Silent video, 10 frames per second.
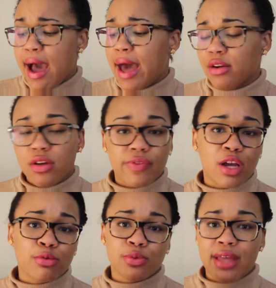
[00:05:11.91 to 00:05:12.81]
I don't know if it
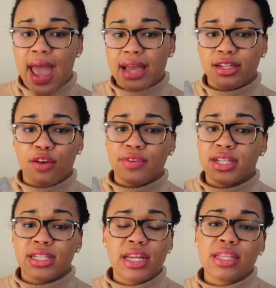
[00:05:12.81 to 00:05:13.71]
helps with acne or if it
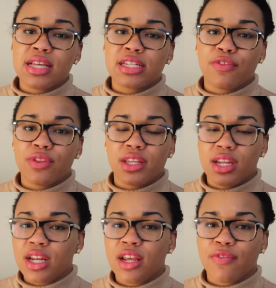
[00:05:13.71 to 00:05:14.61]
does anything different
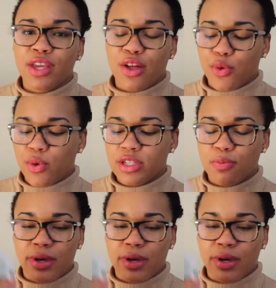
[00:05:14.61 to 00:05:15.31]
than any of the other ones,